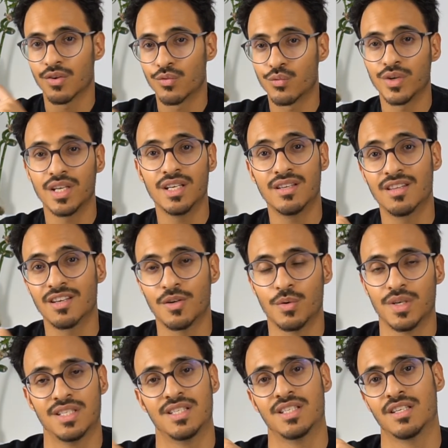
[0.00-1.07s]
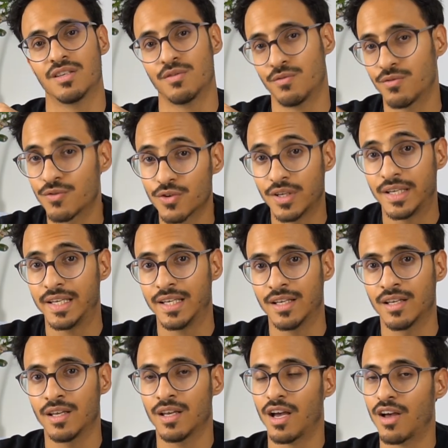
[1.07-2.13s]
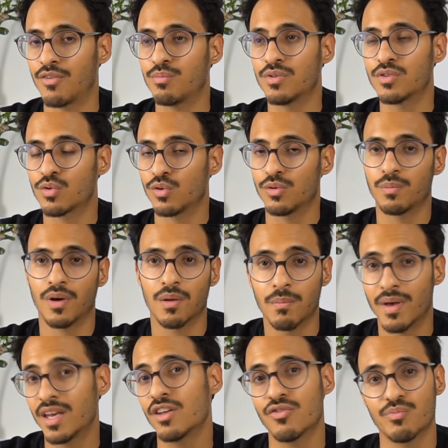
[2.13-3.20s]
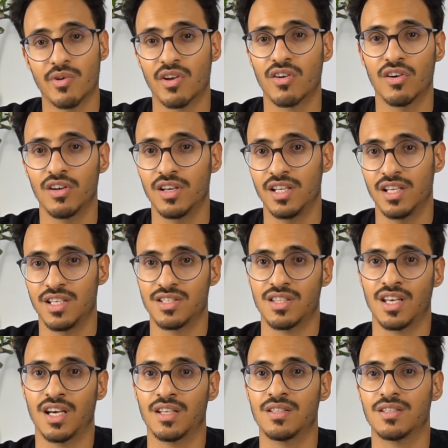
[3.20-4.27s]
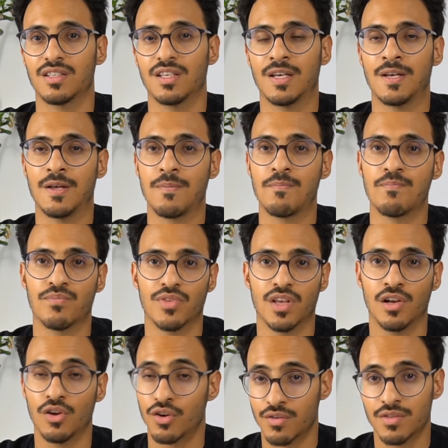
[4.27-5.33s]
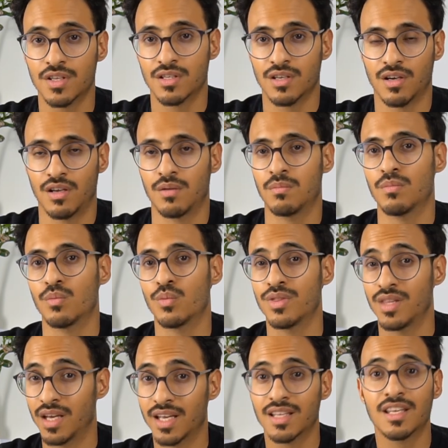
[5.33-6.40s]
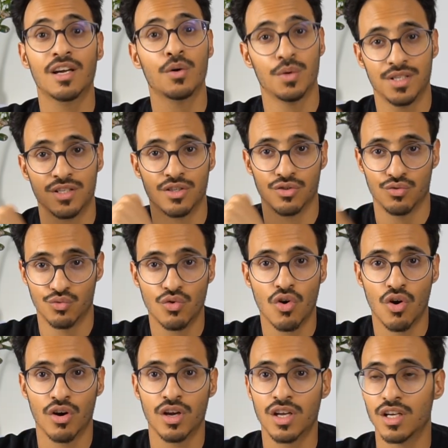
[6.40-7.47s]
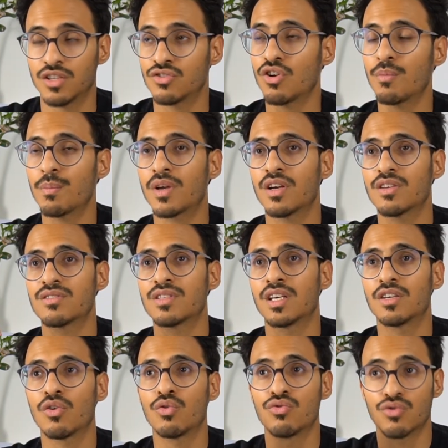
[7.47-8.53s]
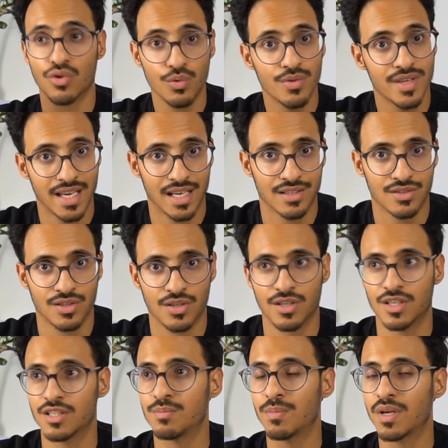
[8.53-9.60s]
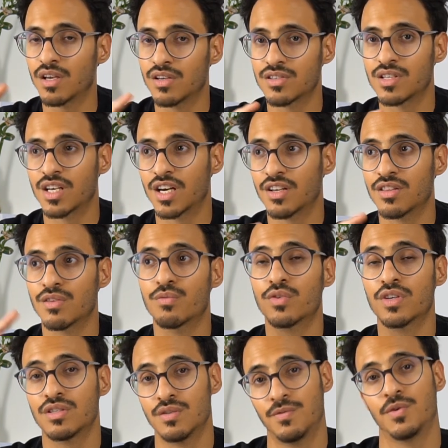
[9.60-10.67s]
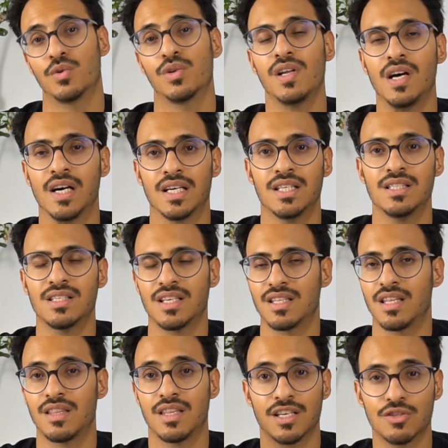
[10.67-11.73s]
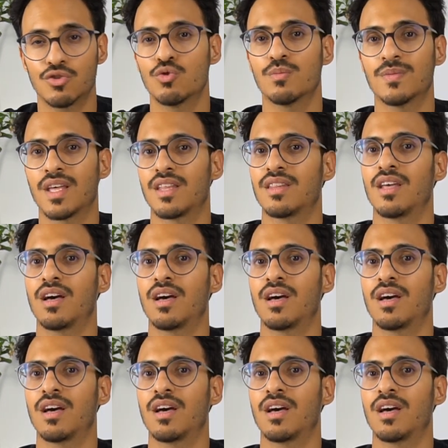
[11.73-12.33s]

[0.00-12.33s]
read the question fully. I've been told by many of my colleagues that a lot of the time when they get a question wrong, it's not because they don't know the answer, it's because they read the first few lines and then they assume that